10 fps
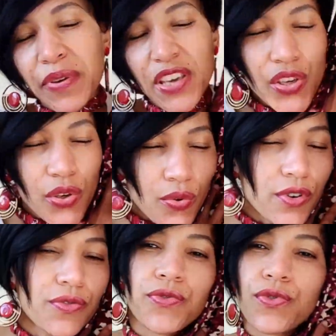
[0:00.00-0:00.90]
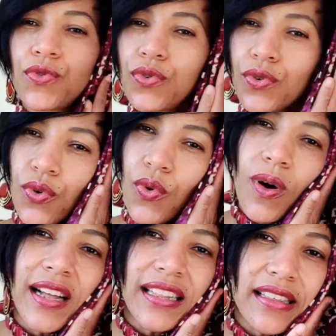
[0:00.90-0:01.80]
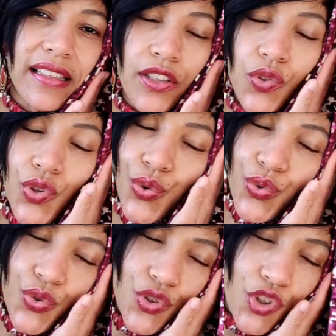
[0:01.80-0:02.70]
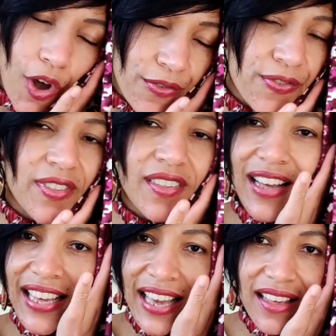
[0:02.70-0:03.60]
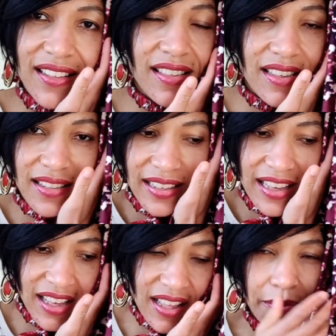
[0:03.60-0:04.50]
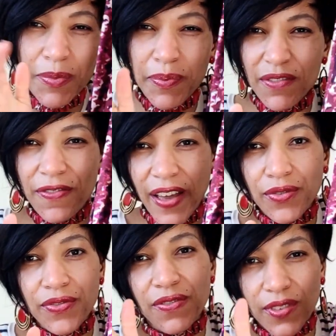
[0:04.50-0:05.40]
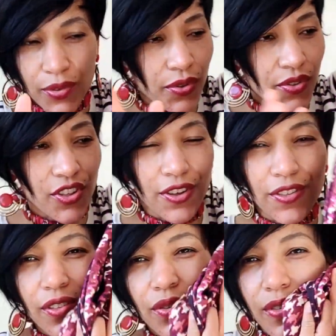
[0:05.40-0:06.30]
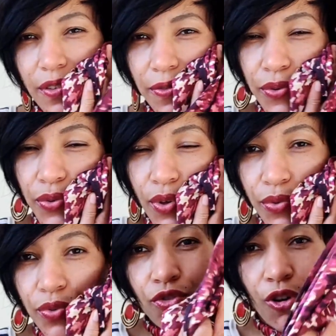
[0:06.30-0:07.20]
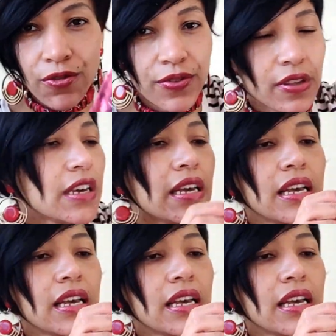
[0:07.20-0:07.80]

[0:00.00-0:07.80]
beautiful quality, so soft against the skin. I'm a big fan of the viscose jerseys because they feel so soft